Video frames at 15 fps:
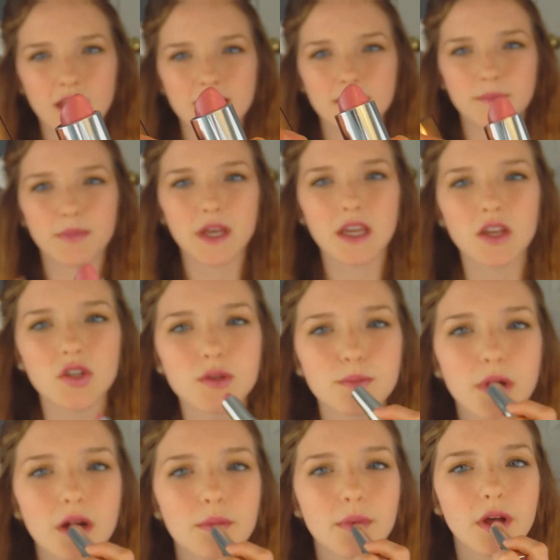It's a
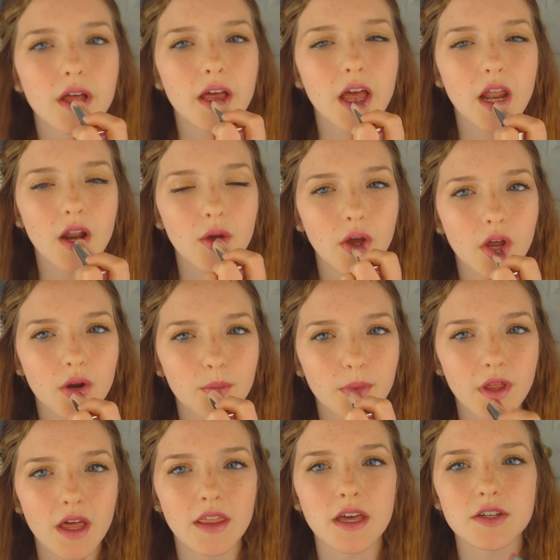pinkish purple, and I'm going to
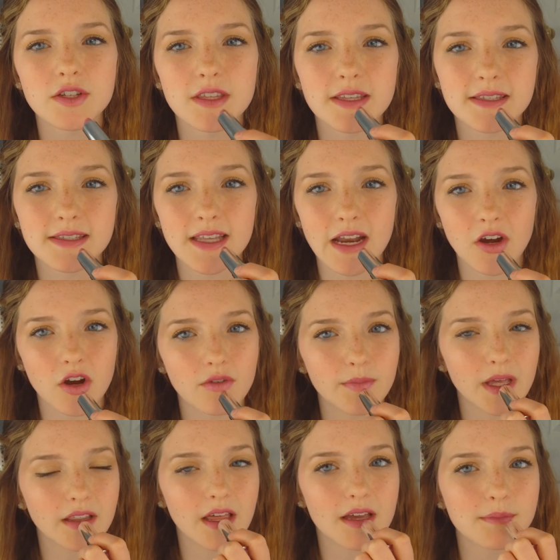apply that to the center
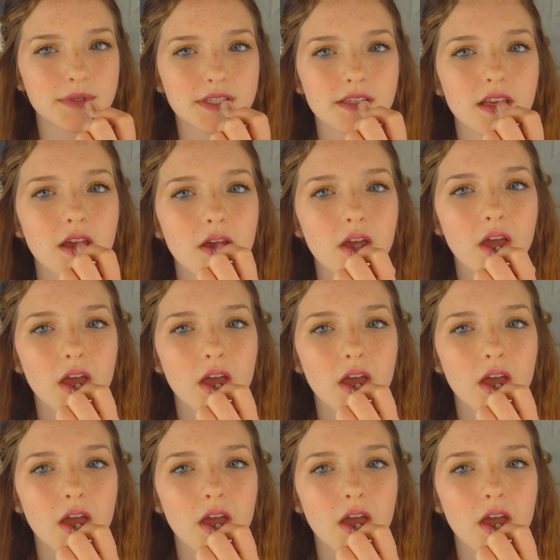of my lips.